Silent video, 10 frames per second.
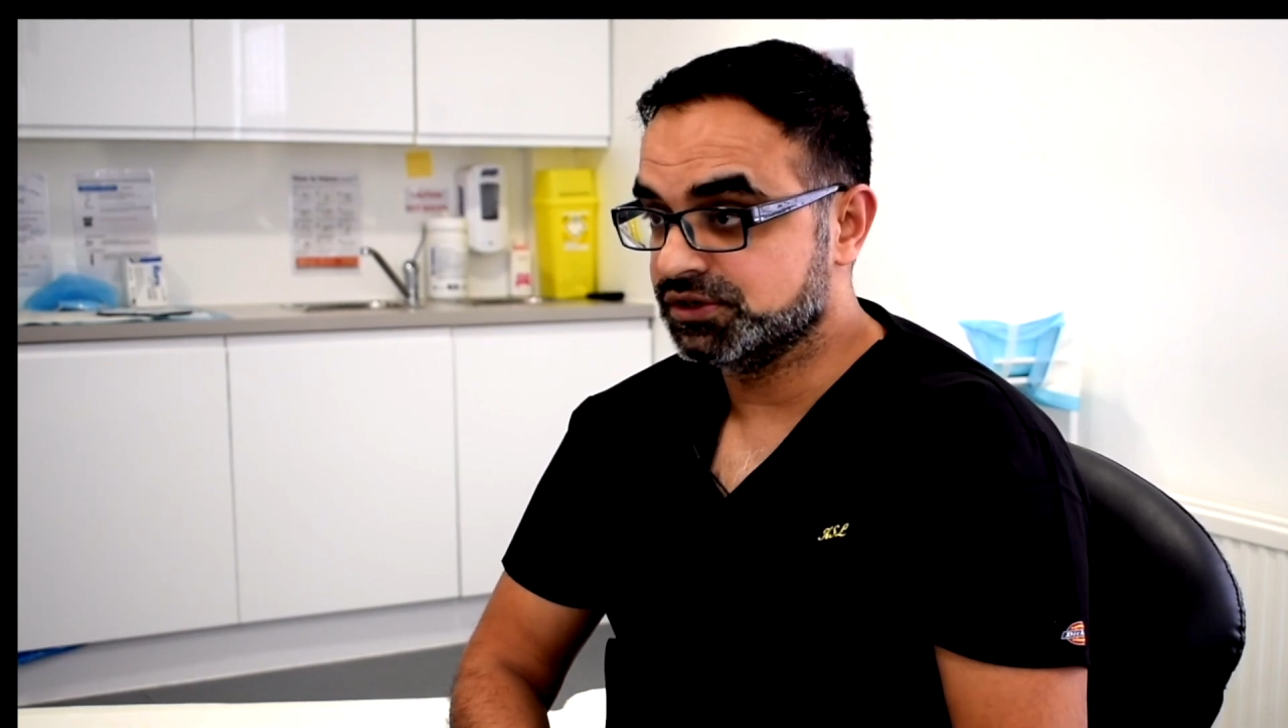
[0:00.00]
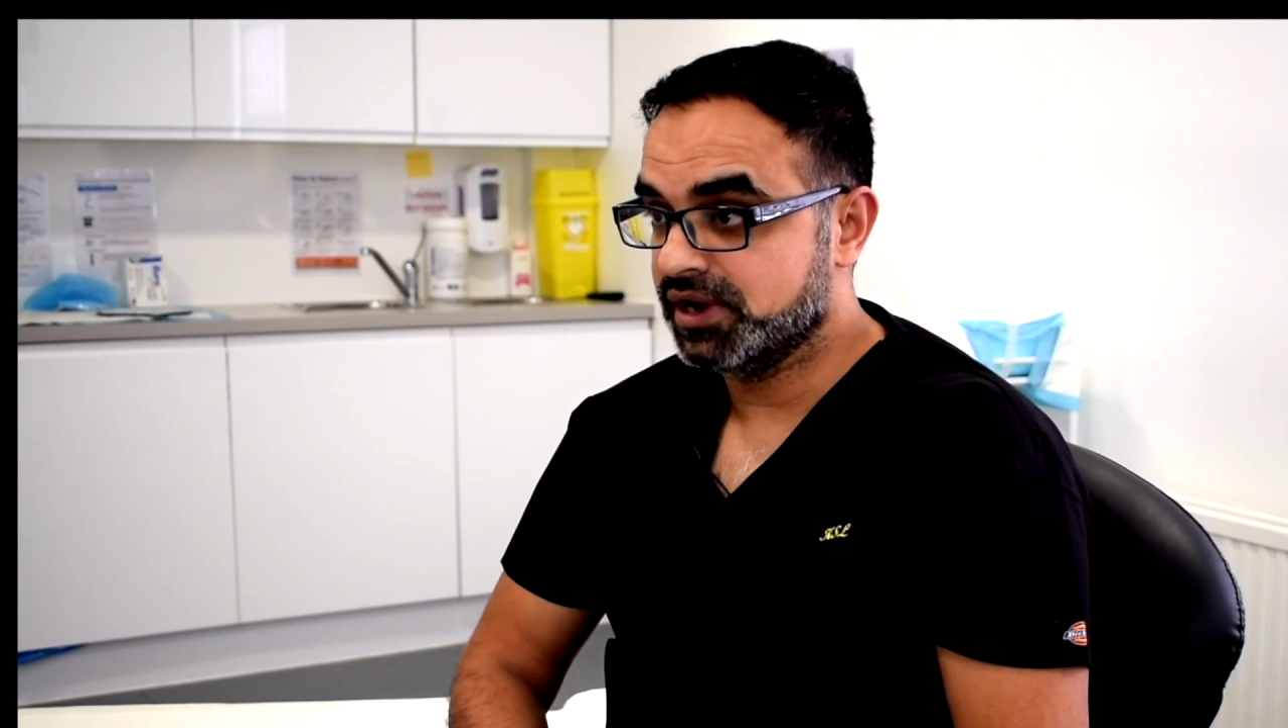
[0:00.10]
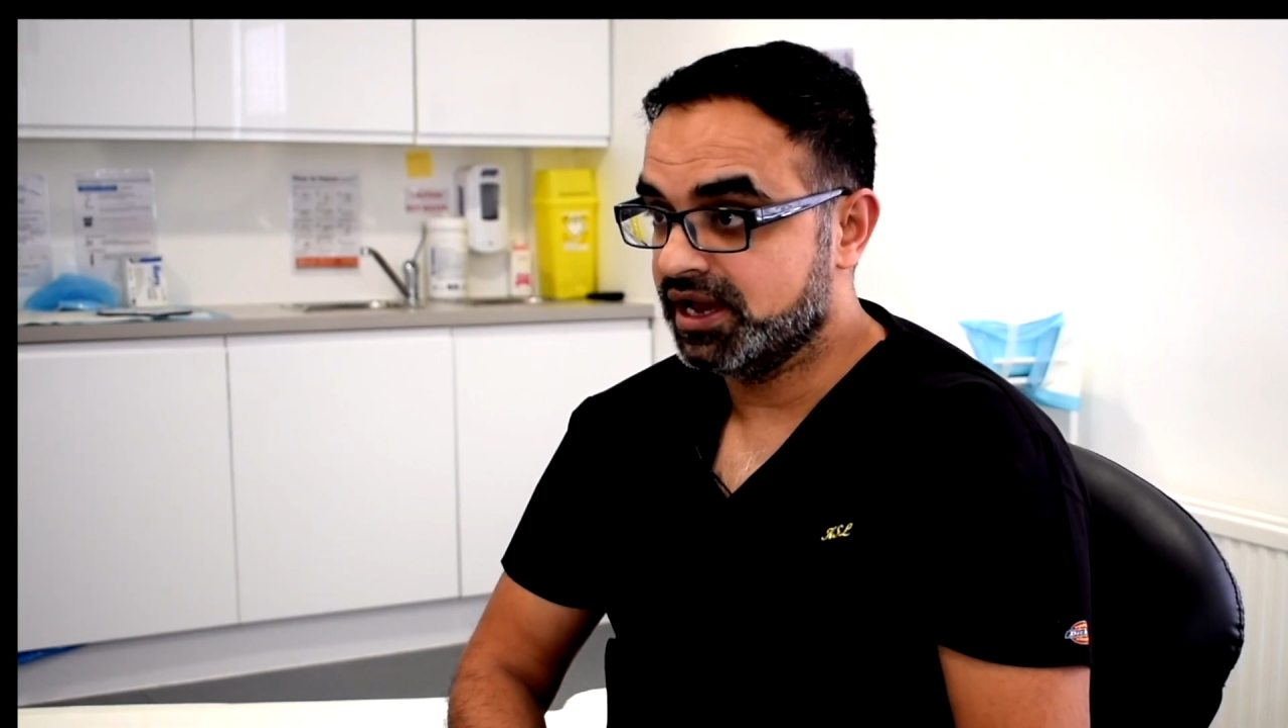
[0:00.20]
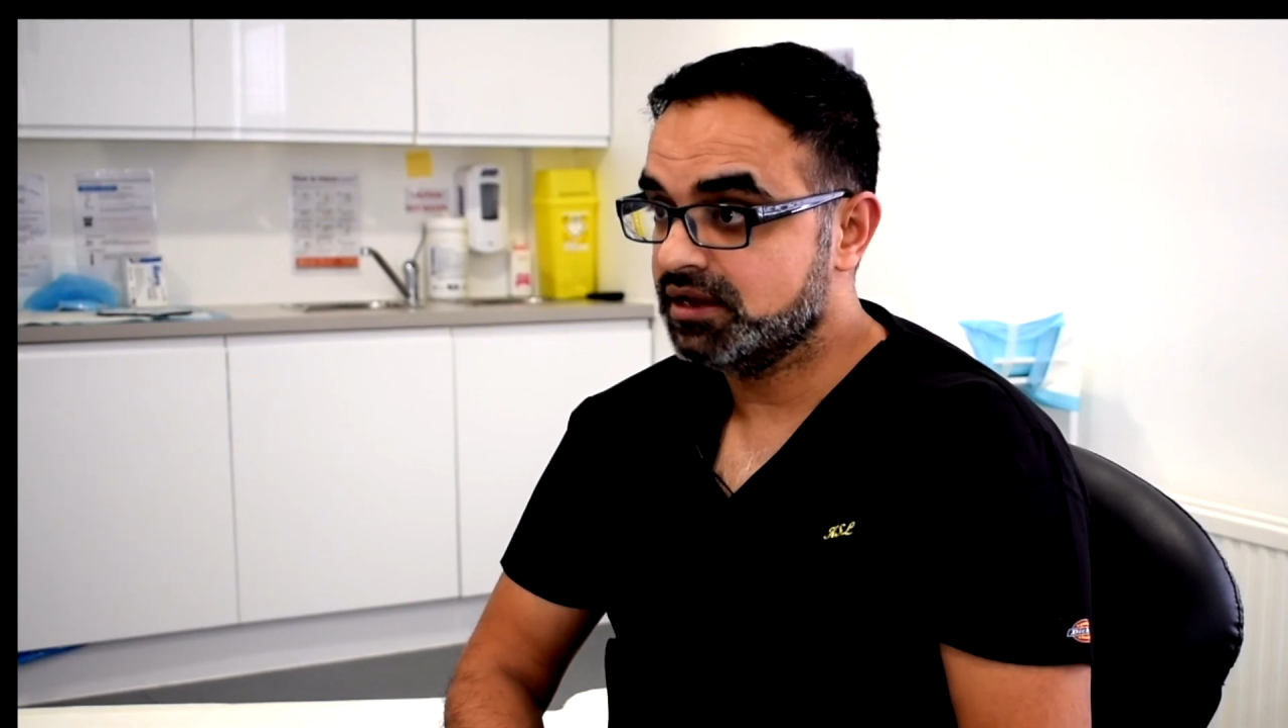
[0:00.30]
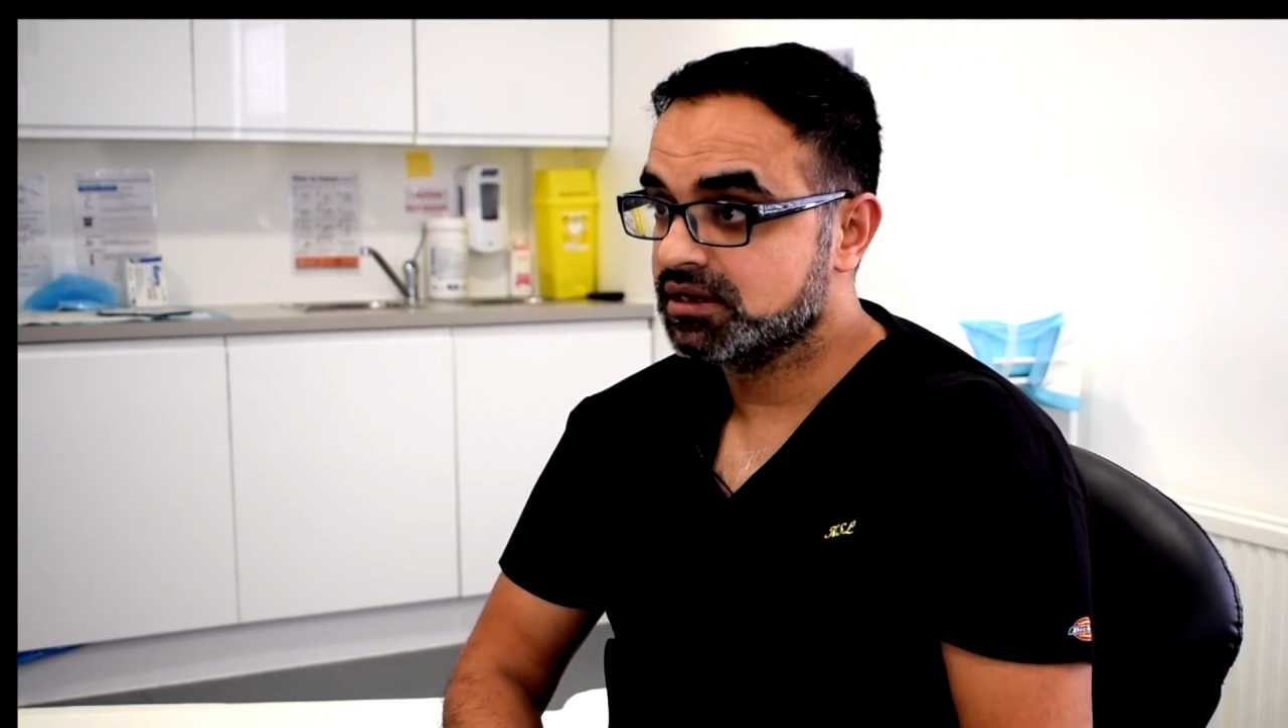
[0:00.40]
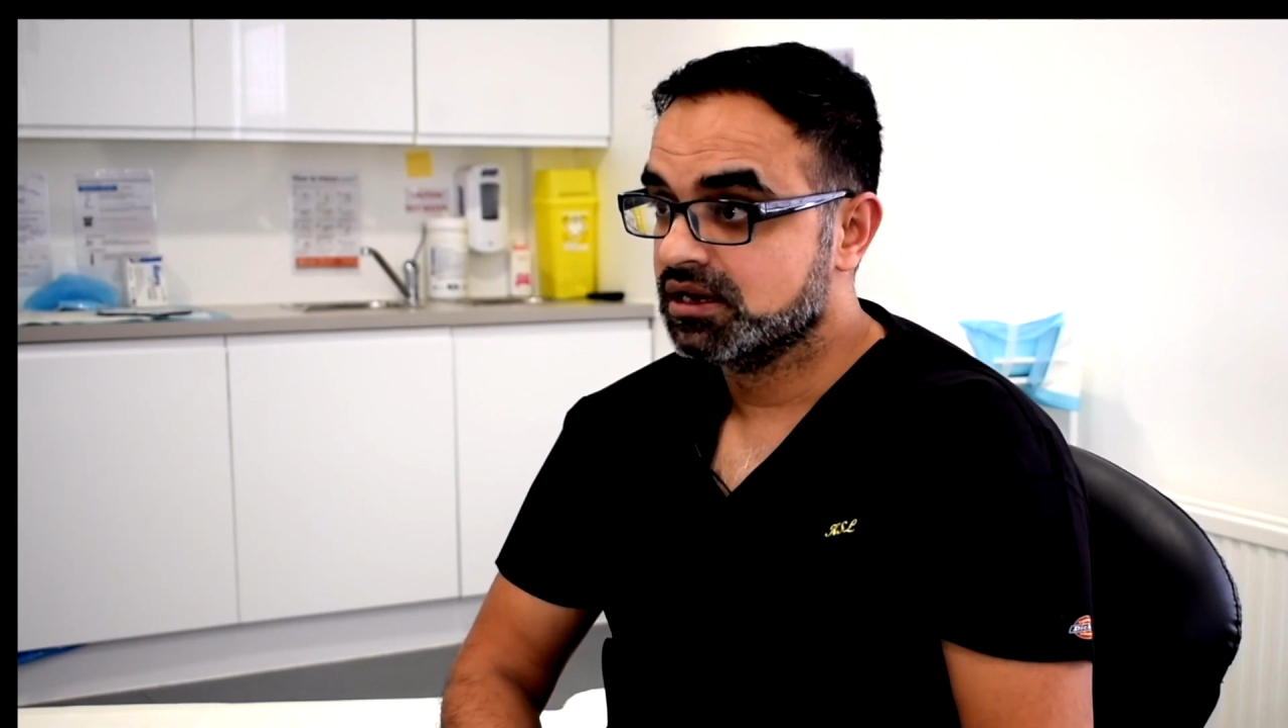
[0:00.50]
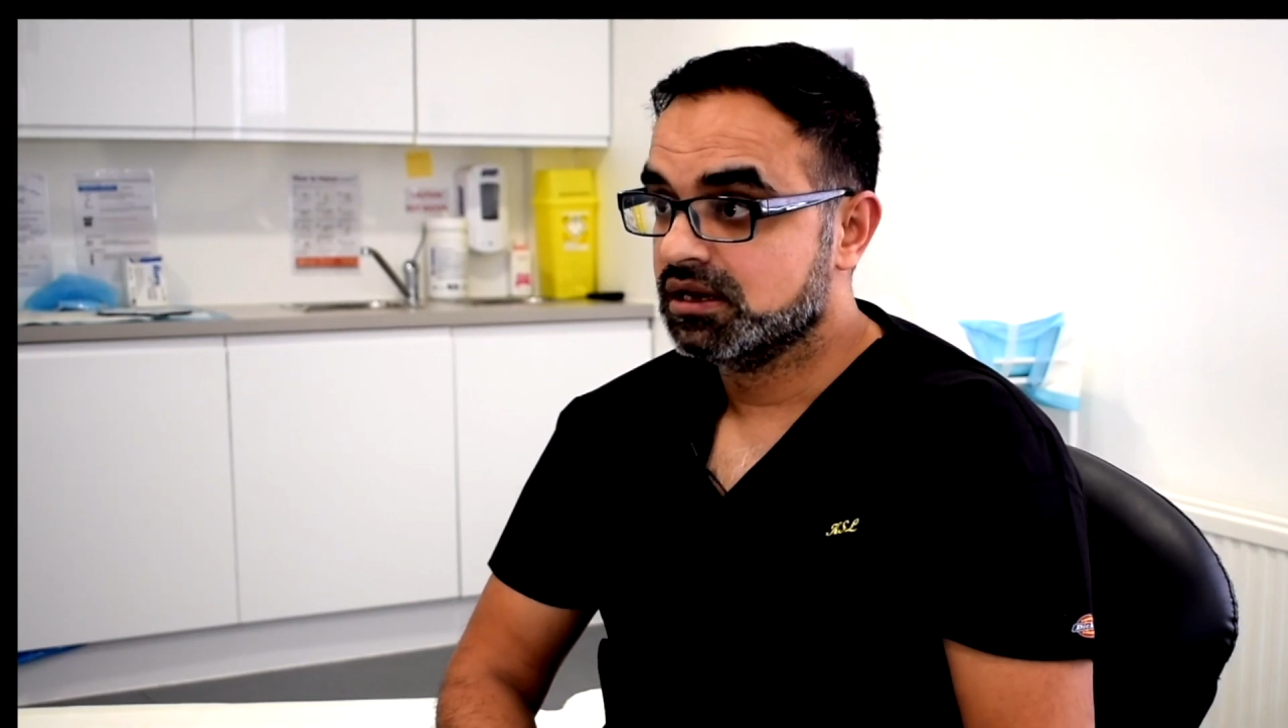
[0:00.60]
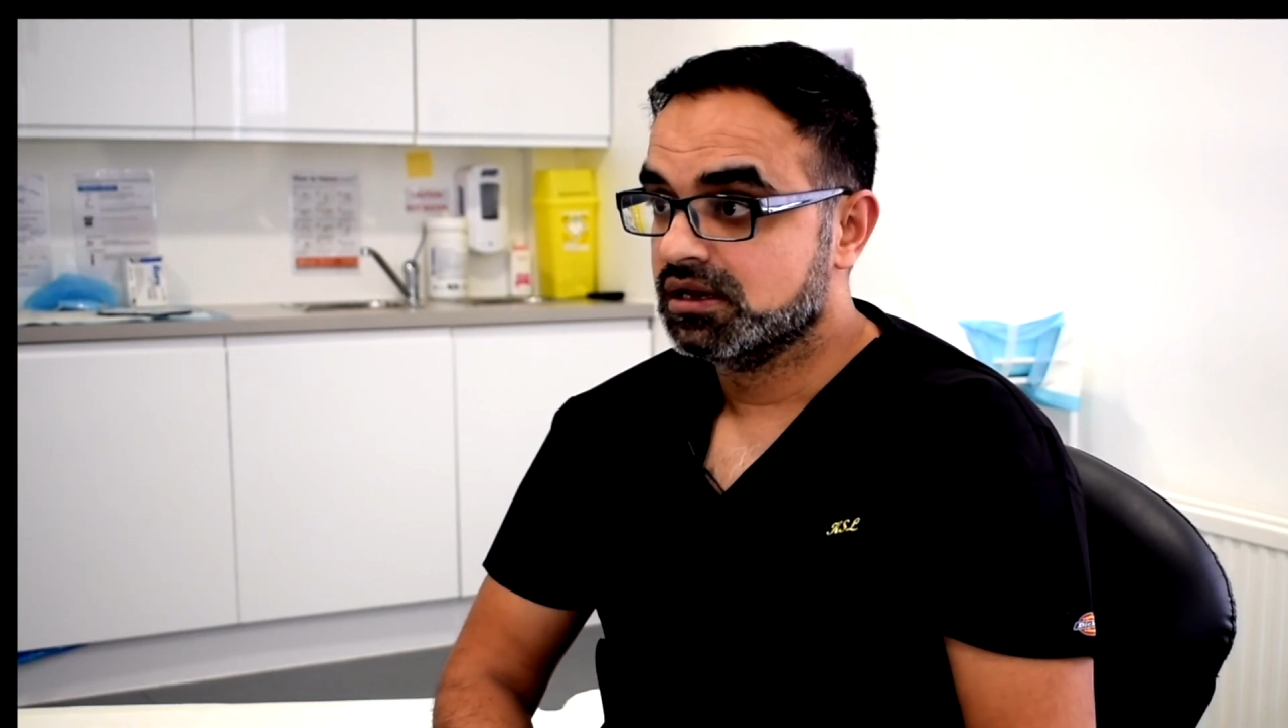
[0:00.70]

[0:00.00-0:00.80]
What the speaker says: your hair.